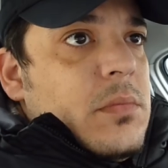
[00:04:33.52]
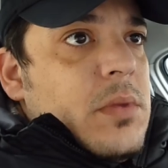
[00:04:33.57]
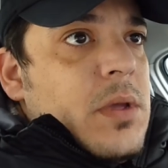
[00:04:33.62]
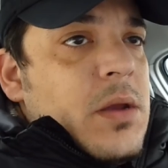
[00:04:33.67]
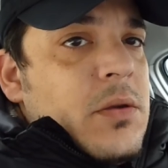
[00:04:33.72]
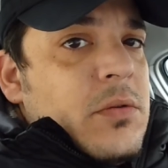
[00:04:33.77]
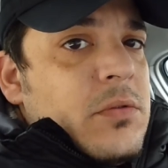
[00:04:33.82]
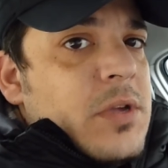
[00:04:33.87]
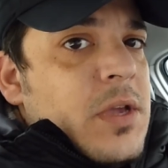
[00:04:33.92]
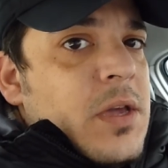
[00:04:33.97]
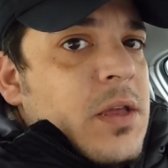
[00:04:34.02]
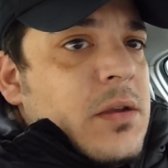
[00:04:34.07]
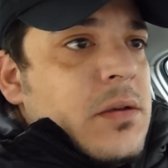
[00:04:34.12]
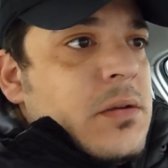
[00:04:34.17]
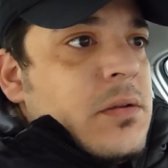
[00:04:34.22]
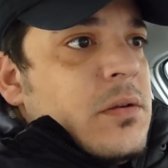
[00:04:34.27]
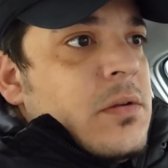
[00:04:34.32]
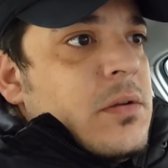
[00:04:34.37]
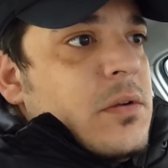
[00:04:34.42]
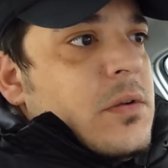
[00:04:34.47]
I don't get
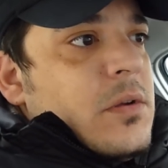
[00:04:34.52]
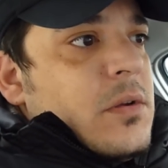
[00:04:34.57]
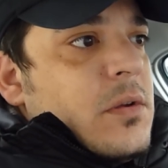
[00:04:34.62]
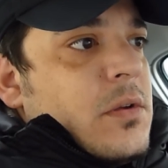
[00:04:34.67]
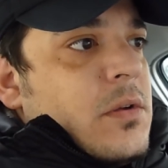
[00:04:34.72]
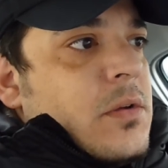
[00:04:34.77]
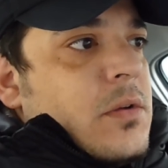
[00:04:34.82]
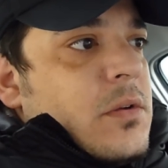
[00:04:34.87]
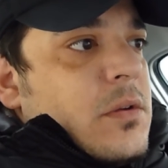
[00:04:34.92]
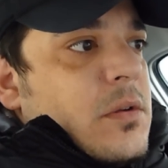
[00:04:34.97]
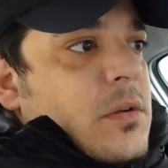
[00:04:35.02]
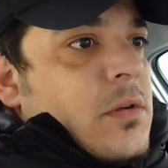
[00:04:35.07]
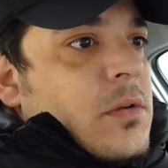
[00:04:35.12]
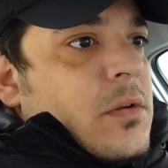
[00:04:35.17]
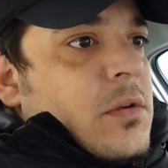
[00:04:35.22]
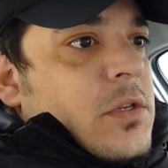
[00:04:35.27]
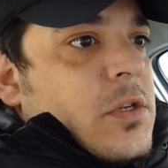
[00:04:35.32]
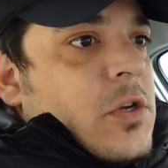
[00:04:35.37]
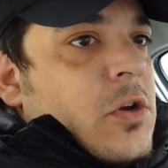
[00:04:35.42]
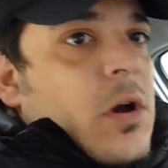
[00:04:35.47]
it.
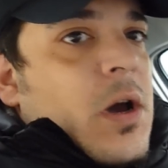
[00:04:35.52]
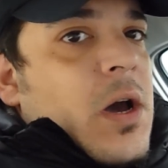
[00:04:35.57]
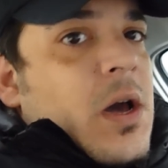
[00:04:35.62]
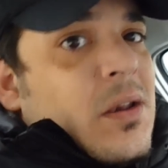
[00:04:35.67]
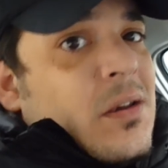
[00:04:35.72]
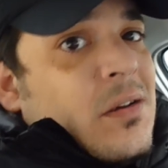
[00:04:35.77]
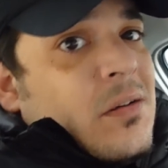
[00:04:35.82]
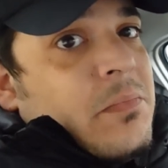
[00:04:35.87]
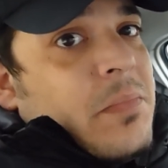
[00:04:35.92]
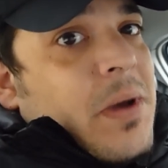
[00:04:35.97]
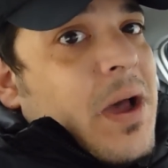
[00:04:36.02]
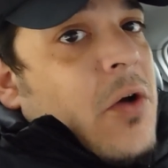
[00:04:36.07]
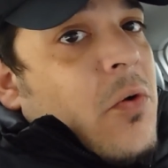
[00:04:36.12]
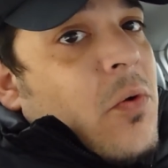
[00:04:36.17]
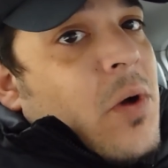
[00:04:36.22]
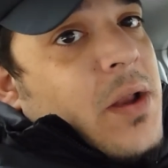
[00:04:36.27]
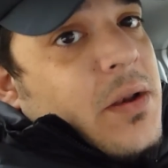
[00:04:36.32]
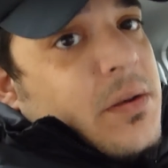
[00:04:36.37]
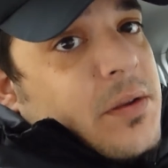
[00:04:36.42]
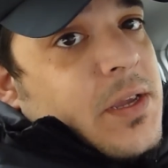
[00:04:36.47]
So I didn't buy
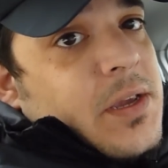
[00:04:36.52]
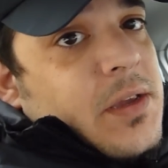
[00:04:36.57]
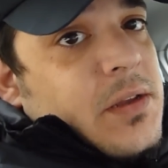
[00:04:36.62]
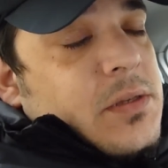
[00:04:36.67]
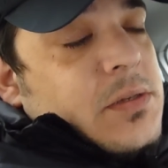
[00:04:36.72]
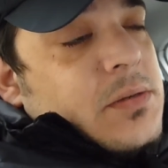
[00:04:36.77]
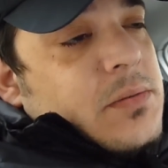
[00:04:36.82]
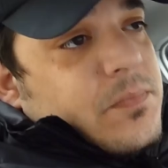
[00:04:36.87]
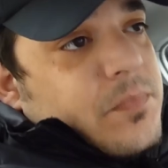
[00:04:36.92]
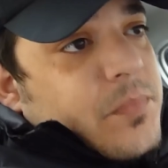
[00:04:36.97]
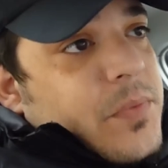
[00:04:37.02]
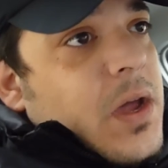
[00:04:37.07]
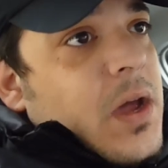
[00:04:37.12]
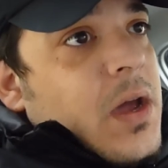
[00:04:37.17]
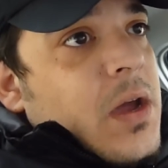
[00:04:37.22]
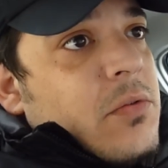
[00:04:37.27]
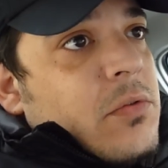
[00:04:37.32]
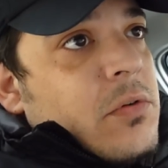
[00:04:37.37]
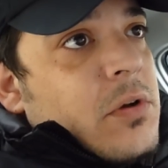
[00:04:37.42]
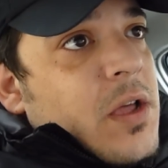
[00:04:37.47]
one yet.
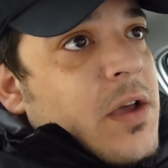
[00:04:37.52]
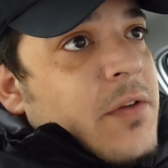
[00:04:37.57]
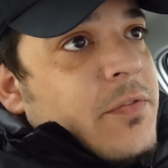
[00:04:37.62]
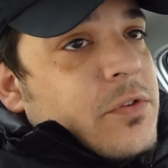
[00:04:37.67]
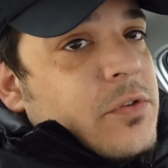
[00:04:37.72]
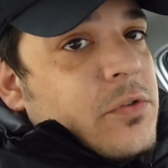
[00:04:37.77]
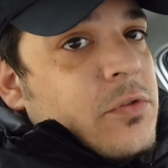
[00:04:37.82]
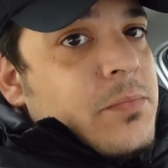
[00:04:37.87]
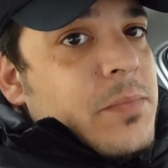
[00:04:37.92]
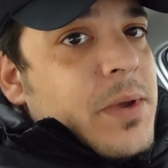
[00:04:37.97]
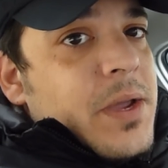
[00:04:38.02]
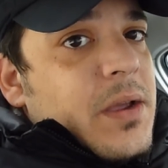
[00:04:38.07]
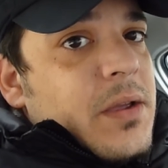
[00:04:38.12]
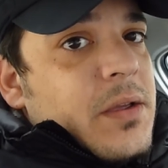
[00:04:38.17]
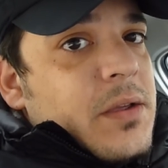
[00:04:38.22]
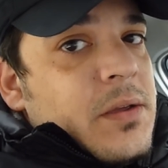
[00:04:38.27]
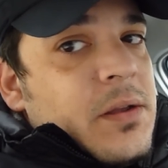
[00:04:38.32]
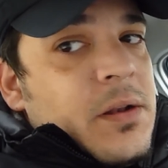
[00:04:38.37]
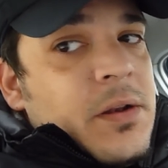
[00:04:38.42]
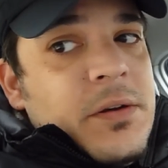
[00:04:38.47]
I will have to make
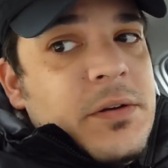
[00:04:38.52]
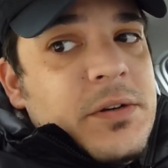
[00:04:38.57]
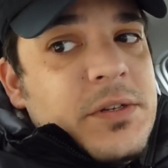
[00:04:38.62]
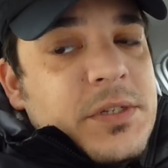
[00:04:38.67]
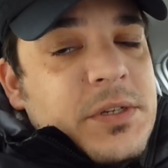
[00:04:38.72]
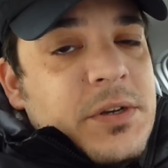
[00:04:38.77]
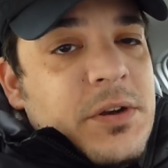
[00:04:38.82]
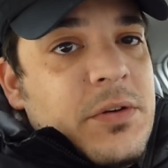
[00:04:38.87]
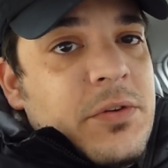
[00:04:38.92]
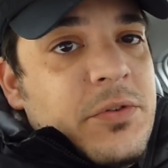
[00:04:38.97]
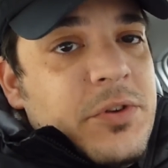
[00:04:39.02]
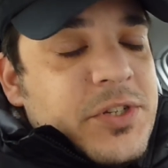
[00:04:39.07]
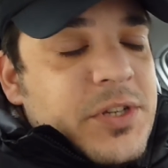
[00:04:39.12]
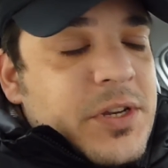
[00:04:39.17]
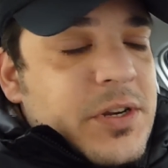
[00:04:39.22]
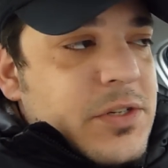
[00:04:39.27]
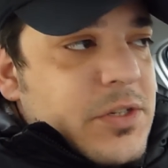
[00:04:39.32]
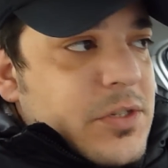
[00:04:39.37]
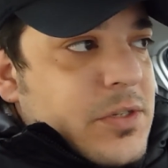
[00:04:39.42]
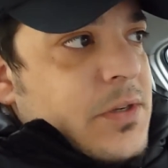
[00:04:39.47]
a little
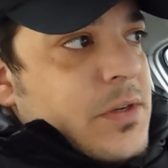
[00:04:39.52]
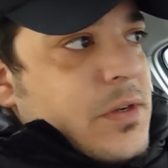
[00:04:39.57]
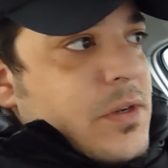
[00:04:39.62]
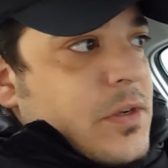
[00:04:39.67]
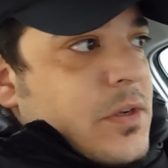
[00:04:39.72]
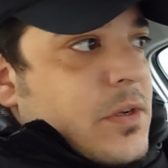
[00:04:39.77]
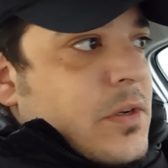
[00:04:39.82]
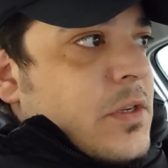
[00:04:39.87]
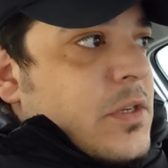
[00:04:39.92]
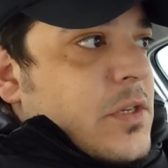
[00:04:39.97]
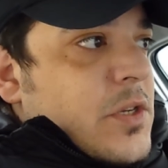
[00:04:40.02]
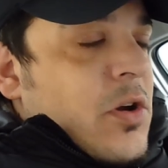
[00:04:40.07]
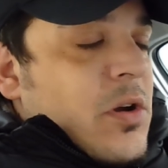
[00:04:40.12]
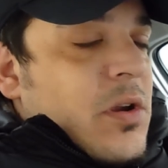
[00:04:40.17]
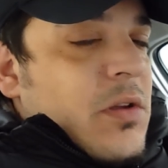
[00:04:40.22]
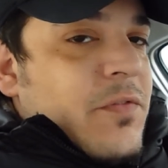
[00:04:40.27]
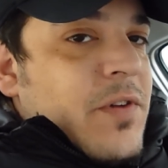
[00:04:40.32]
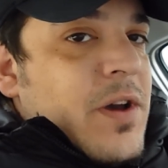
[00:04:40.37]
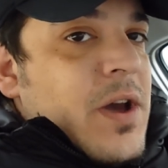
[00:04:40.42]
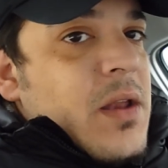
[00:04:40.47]
research so I
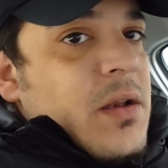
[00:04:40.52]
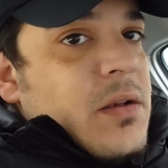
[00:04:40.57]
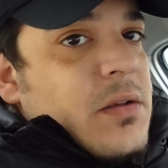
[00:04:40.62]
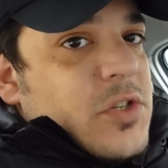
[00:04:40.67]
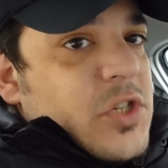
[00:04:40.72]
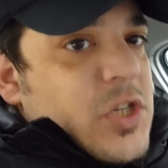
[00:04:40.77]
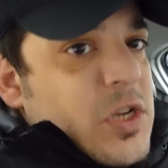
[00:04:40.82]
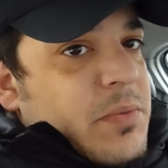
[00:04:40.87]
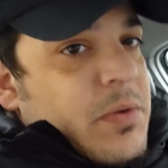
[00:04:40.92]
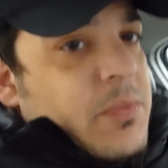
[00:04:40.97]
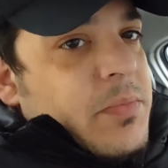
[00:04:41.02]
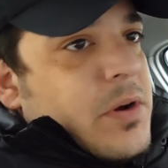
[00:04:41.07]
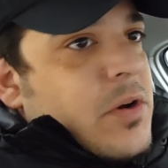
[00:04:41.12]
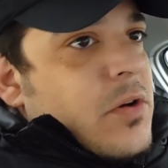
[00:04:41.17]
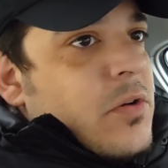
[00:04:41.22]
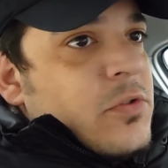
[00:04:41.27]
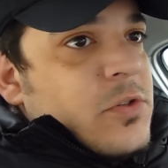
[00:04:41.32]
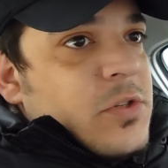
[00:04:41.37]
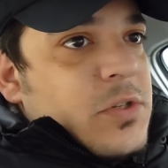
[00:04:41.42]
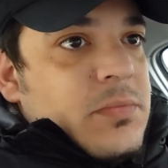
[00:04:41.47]
can find it cheaper,
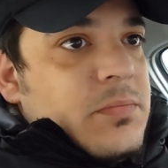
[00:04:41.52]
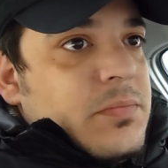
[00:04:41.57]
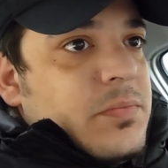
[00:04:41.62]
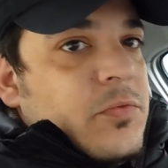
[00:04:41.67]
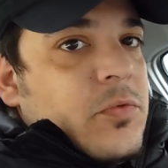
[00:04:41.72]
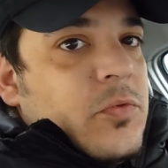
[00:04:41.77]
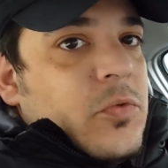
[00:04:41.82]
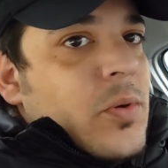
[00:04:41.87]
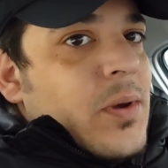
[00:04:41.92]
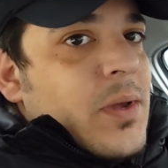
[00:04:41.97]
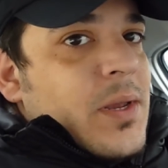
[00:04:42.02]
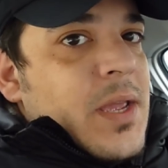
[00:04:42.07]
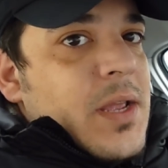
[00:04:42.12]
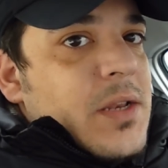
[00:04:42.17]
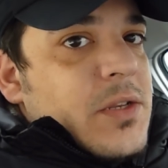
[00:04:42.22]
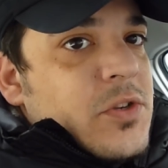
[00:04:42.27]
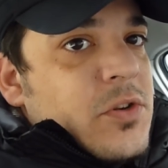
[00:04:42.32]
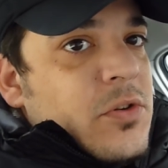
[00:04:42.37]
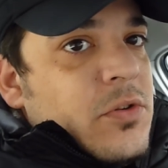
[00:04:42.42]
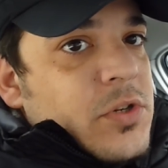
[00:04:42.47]
because
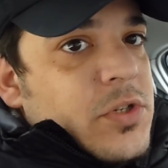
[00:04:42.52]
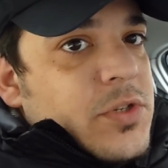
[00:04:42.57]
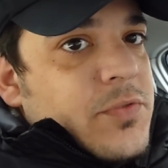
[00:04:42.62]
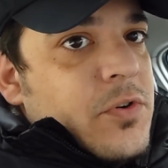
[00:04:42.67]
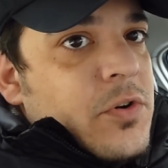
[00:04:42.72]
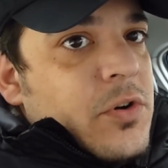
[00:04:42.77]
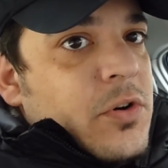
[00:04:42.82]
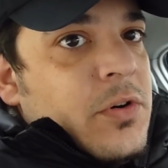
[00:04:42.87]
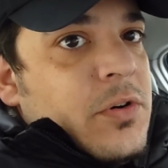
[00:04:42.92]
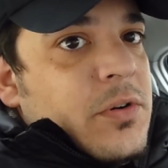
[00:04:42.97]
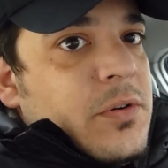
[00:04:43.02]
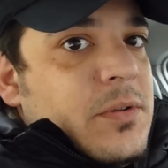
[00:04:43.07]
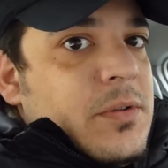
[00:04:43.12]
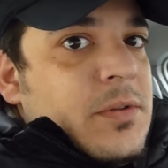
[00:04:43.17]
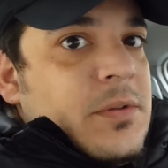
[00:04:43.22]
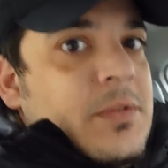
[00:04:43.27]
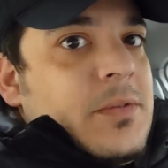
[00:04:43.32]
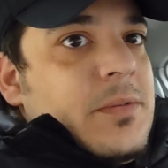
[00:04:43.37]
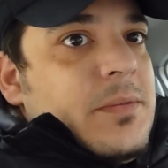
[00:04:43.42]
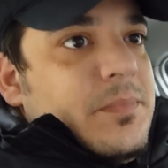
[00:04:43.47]
28 euros for
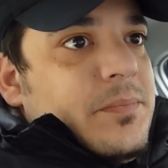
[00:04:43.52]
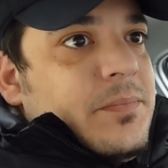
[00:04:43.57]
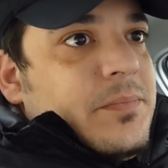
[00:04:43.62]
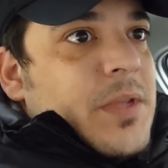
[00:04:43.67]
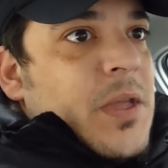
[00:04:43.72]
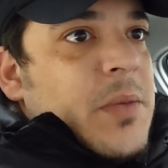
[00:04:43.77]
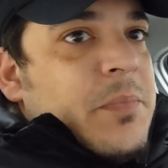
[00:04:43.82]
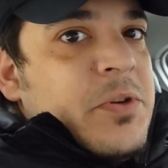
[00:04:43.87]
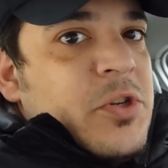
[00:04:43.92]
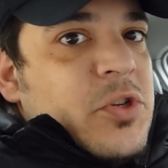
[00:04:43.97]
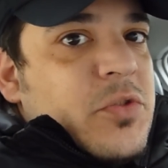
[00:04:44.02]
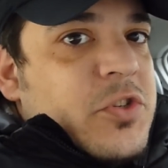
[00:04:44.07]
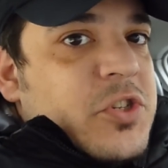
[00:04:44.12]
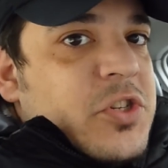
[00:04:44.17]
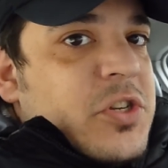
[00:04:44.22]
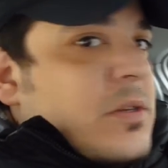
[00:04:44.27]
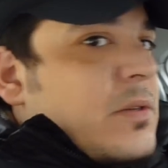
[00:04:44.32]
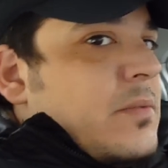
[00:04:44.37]
a piece of